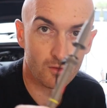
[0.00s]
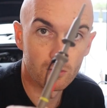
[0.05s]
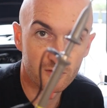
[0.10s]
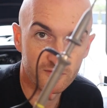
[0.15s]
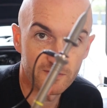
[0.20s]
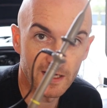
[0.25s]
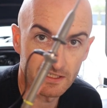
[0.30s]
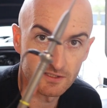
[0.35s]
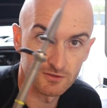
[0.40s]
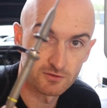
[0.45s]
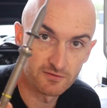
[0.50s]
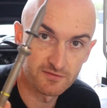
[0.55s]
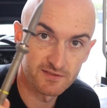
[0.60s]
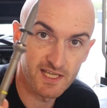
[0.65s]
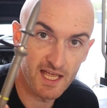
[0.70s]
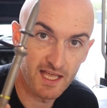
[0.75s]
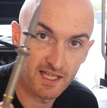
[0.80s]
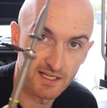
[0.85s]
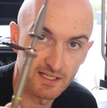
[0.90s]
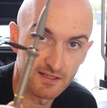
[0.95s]
or a factor of
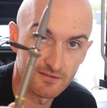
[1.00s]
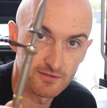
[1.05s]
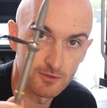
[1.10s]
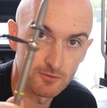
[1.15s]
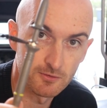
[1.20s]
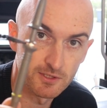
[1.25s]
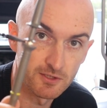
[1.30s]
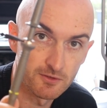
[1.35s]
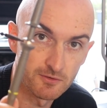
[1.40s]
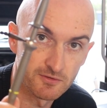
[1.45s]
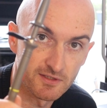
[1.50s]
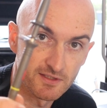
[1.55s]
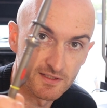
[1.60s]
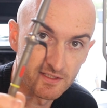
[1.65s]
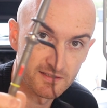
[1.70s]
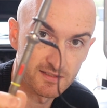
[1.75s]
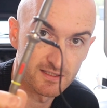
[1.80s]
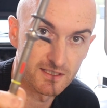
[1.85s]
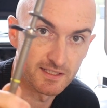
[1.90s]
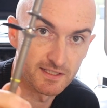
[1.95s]
10 if you were using
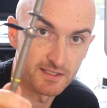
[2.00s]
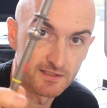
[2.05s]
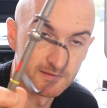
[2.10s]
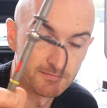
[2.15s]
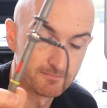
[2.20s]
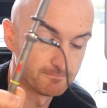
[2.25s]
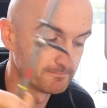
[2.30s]
this lead.